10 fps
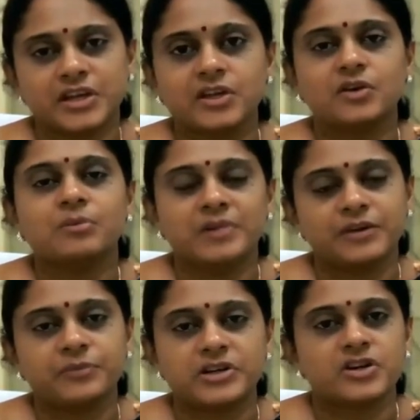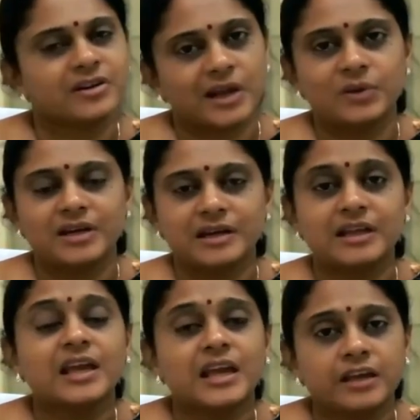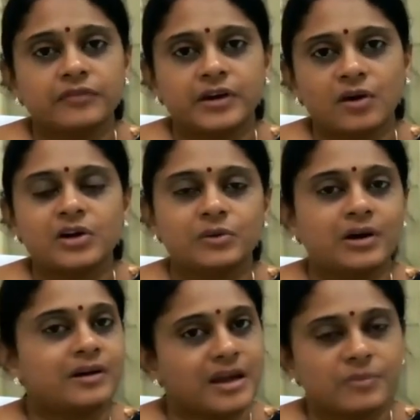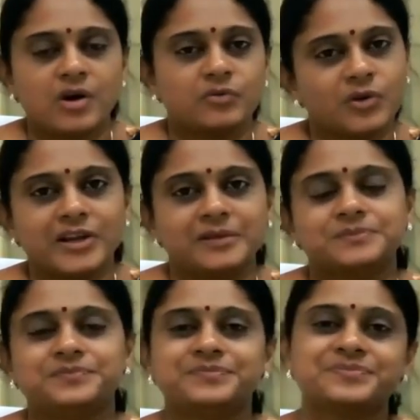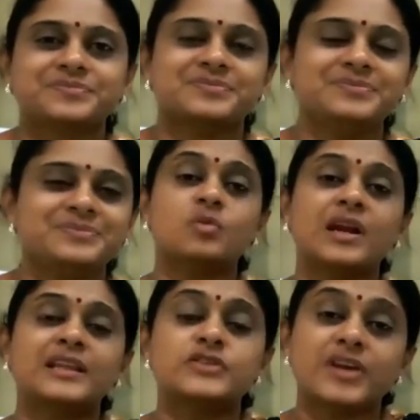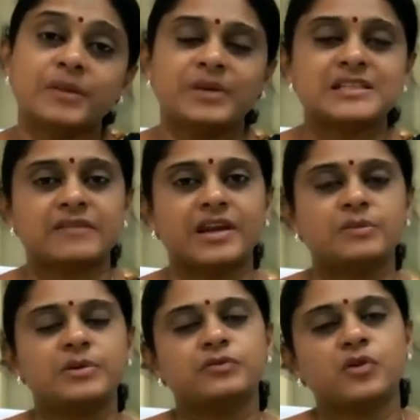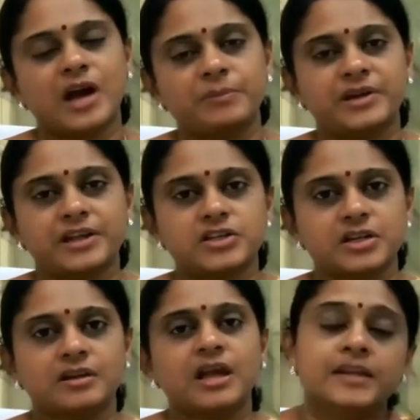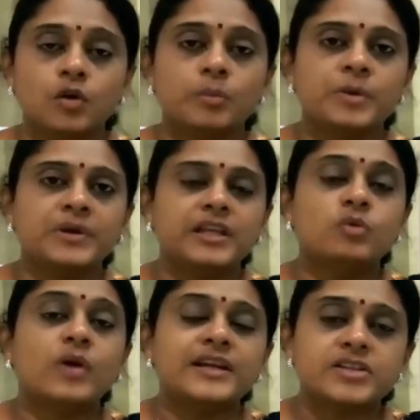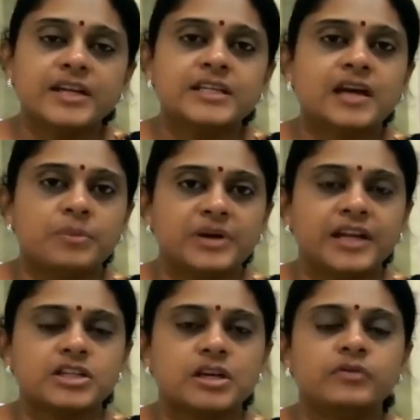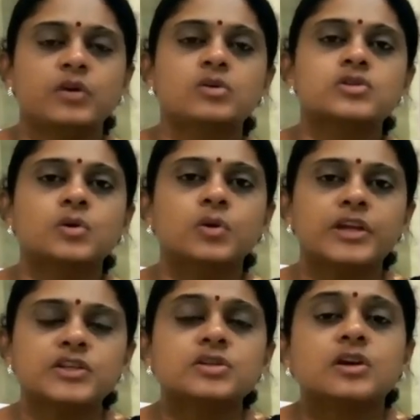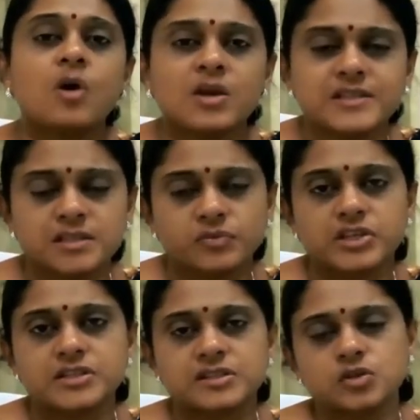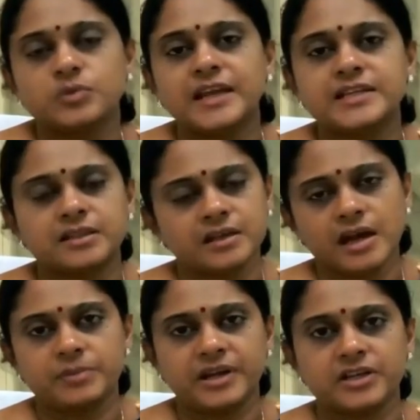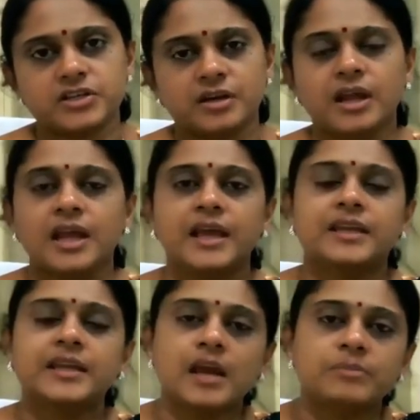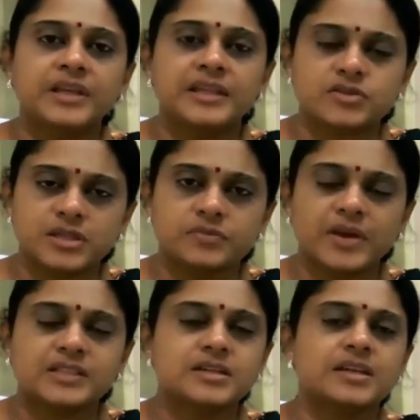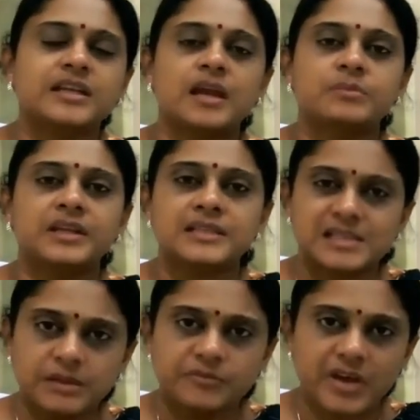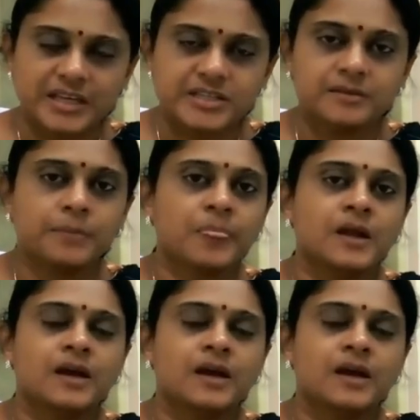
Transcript: check your blood pressure regularly if at all you are above 40. So what are the treatments available for hypertension? In homeopathy, while treating hypertension, we also look into the causes which is stimulating the hypertension. It can be the stress factor, it can be the sleep factor,